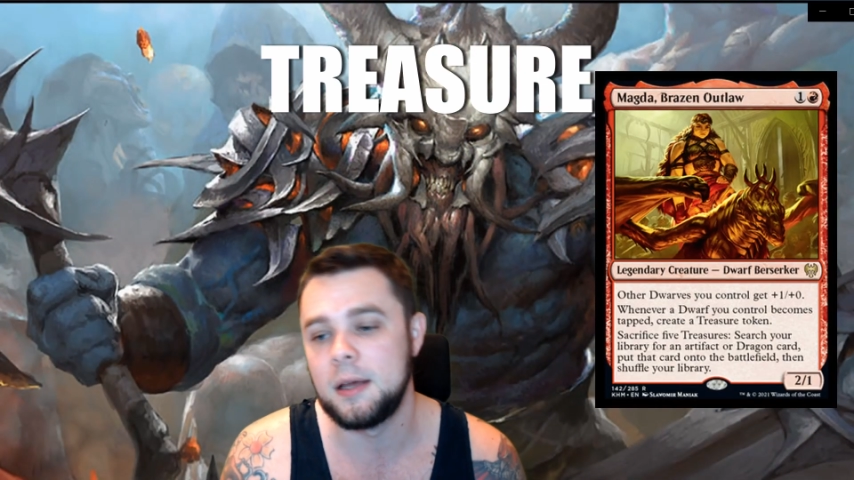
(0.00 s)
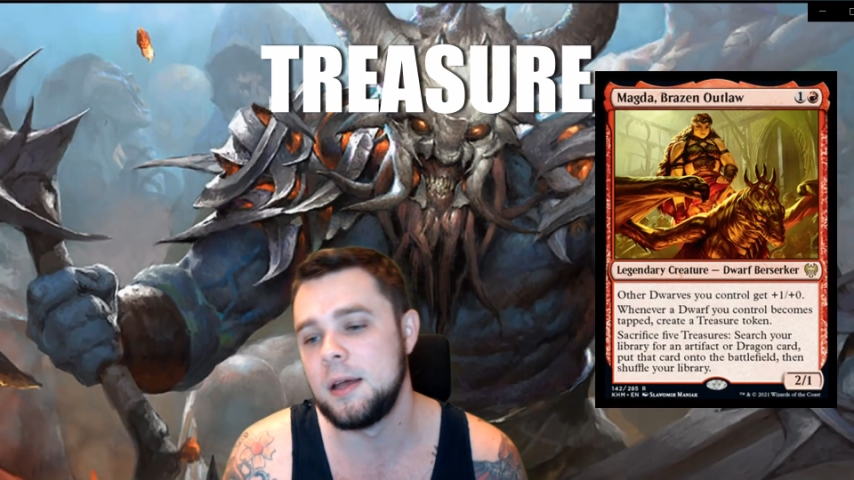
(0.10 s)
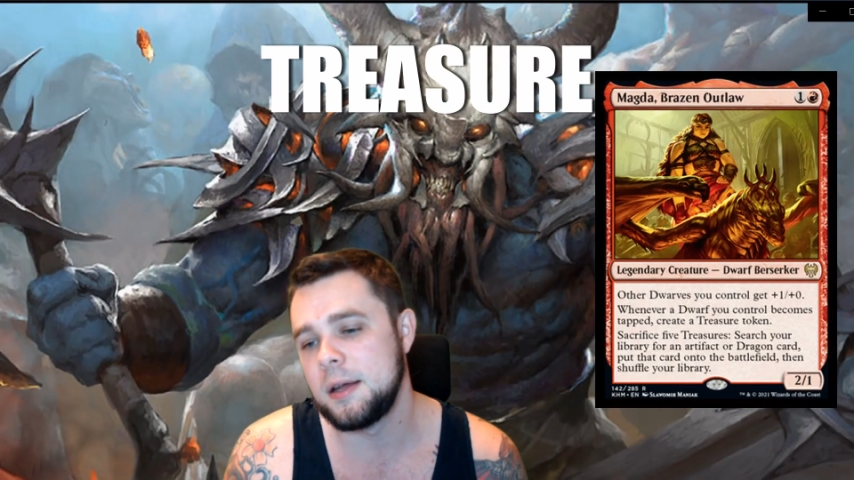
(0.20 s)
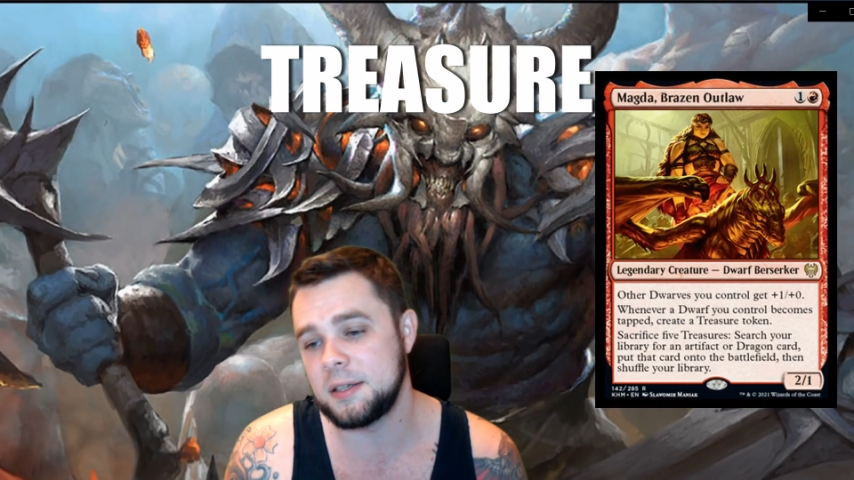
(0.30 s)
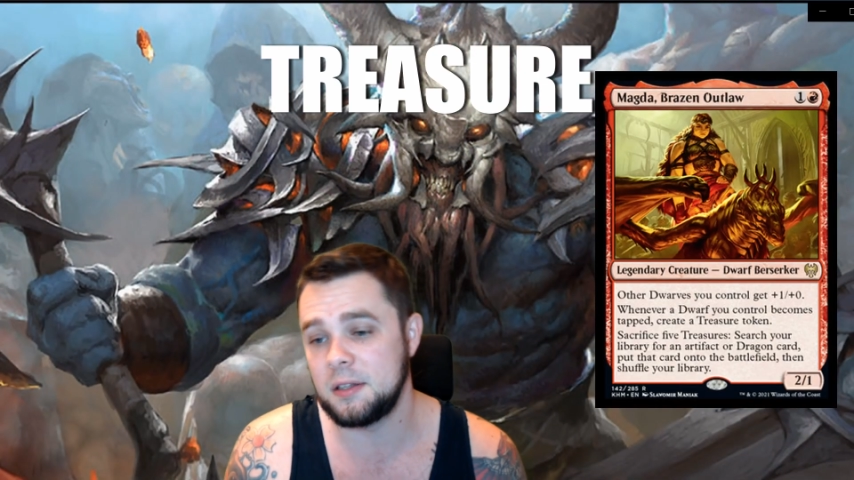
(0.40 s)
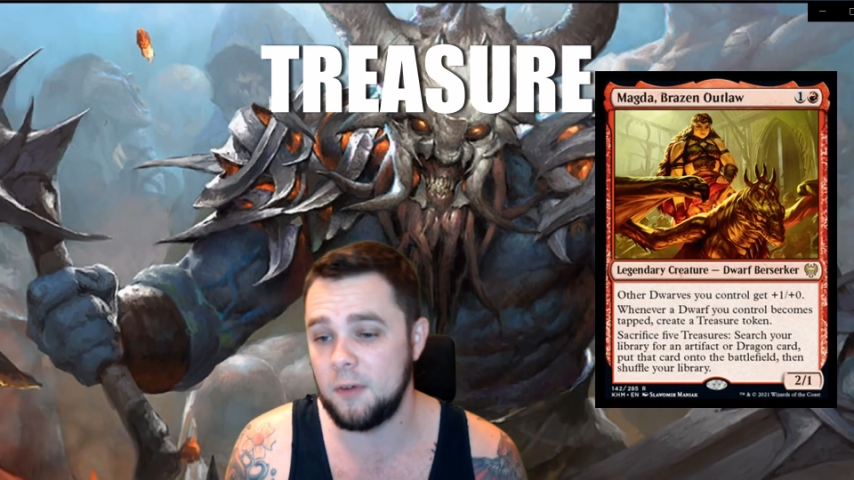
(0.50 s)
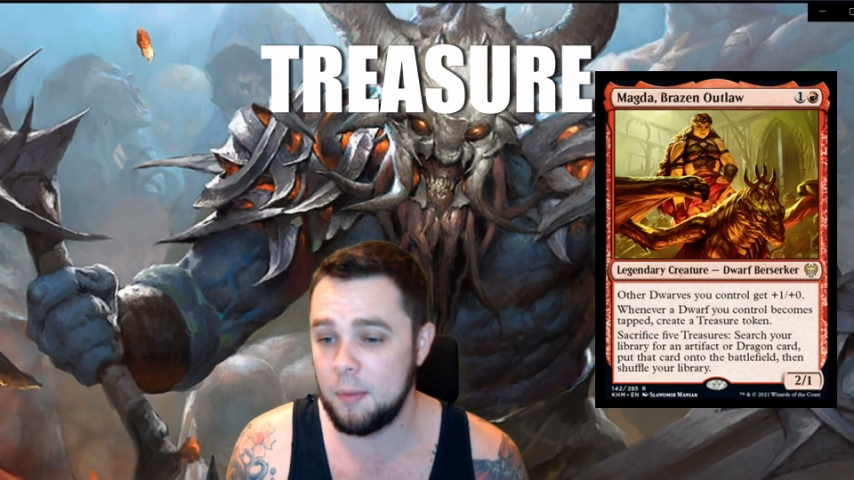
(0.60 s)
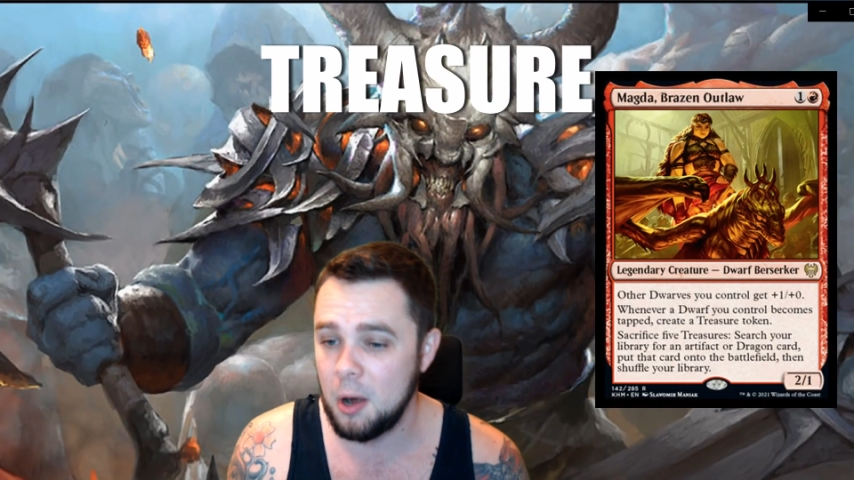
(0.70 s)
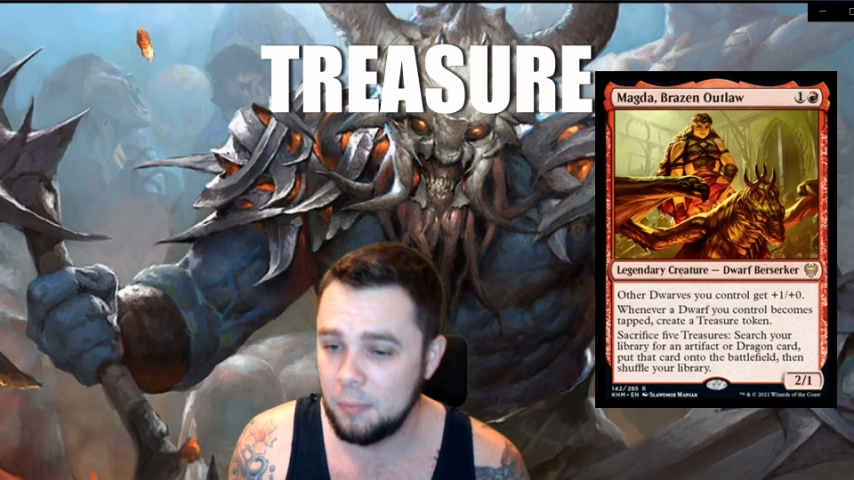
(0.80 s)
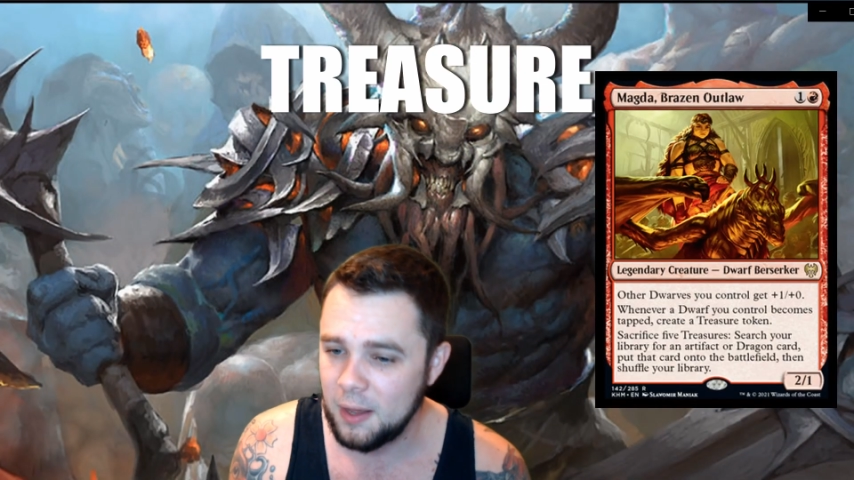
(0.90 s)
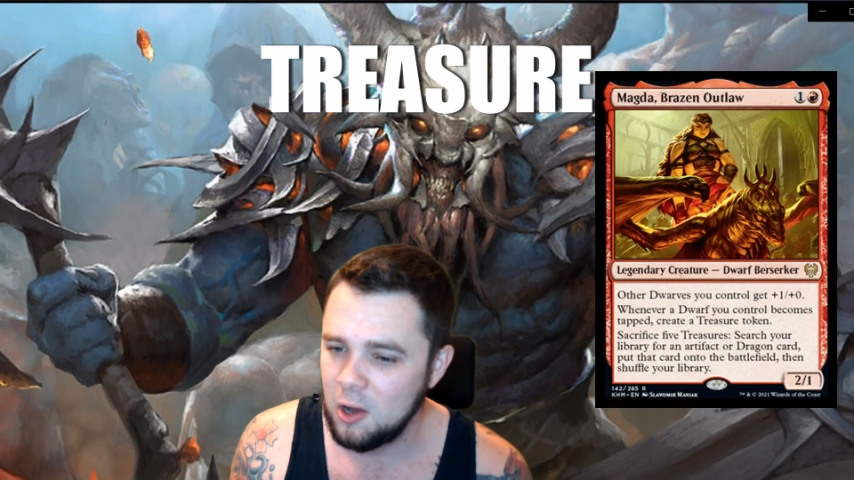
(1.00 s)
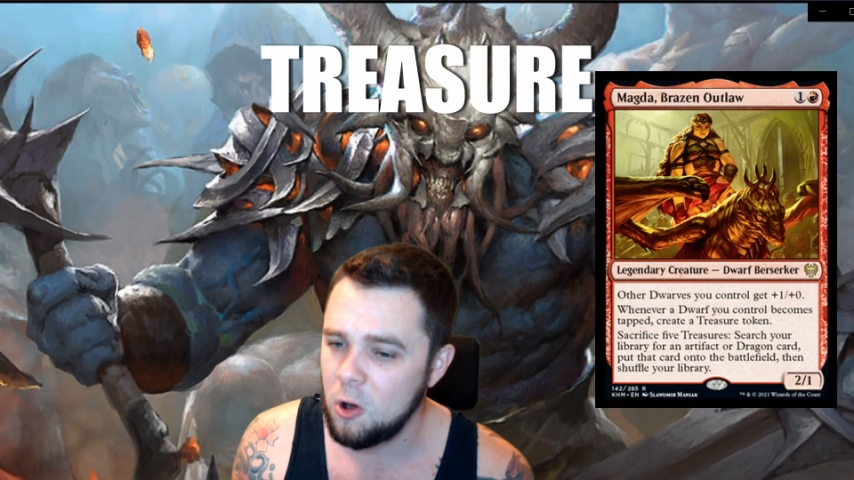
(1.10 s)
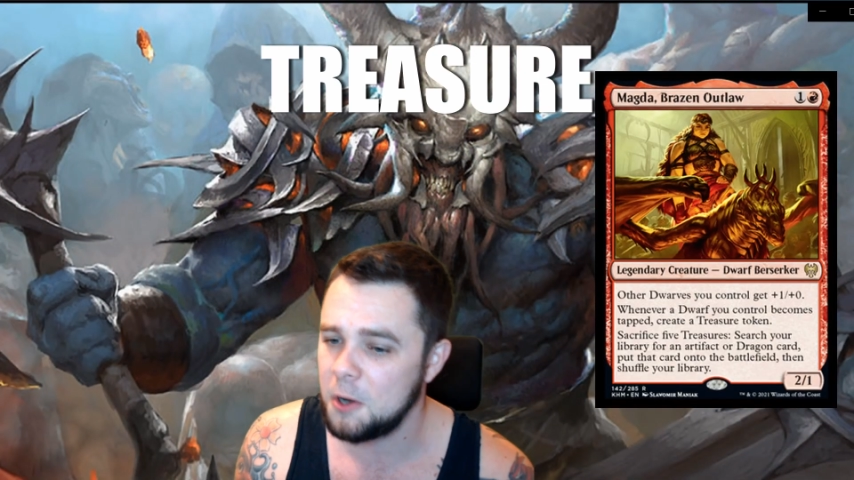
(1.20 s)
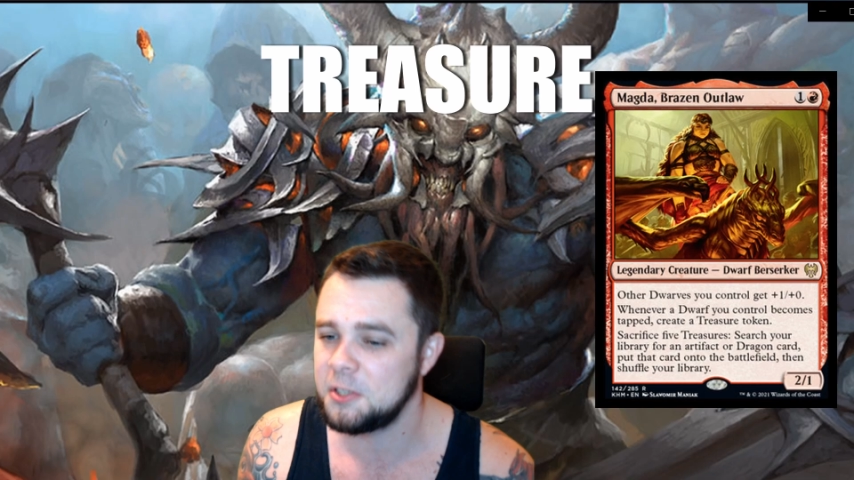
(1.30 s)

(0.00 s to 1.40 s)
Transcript: Because at the very bottom of that card,